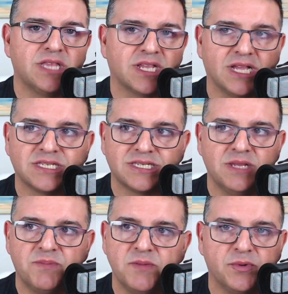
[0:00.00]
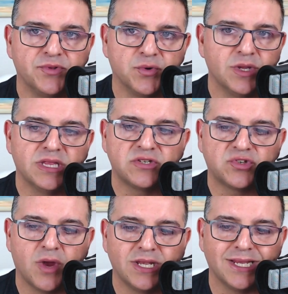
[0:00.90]
like I see people doing this
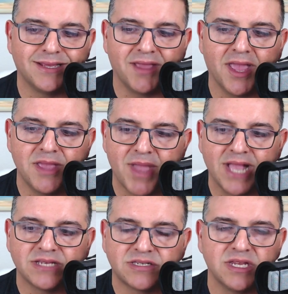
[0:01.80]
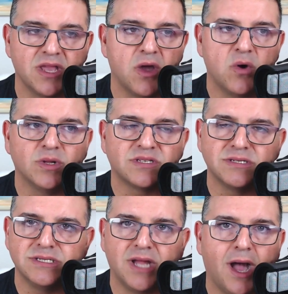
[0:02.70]
trying to game SEO, it's
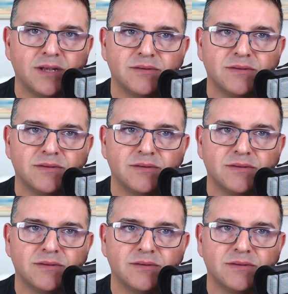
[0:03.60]
not